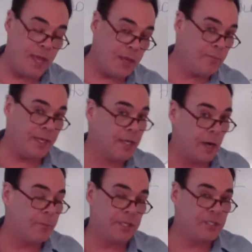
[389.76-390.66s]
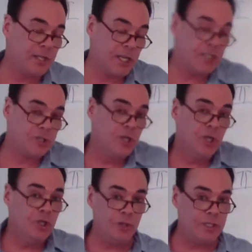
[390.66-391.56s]
many big companies, I guess
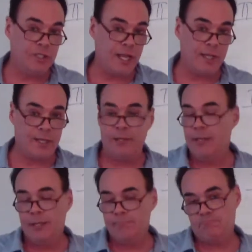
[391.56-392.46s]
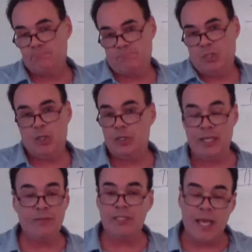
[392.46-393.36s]
you could say that
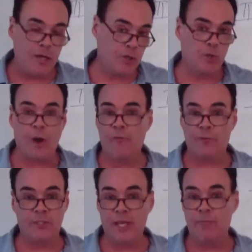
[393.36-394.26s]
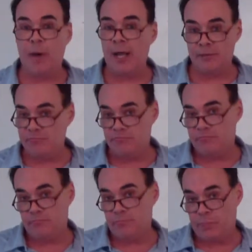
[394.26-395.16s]
even 10 or 12% might
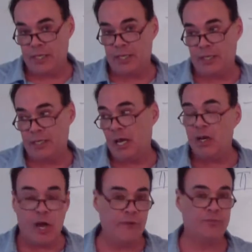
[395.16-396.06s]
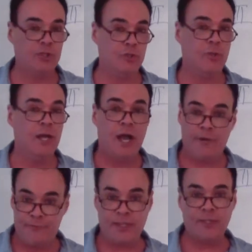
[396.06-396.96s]
be enough to
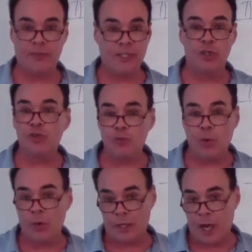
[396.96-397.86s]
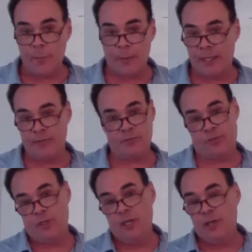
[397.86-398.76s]
effectively control a company
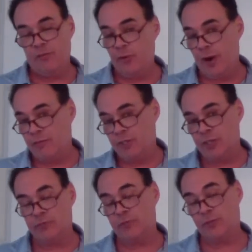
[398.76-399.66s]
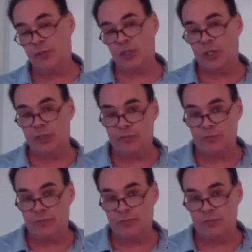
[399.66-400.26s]
if you have a sufficiently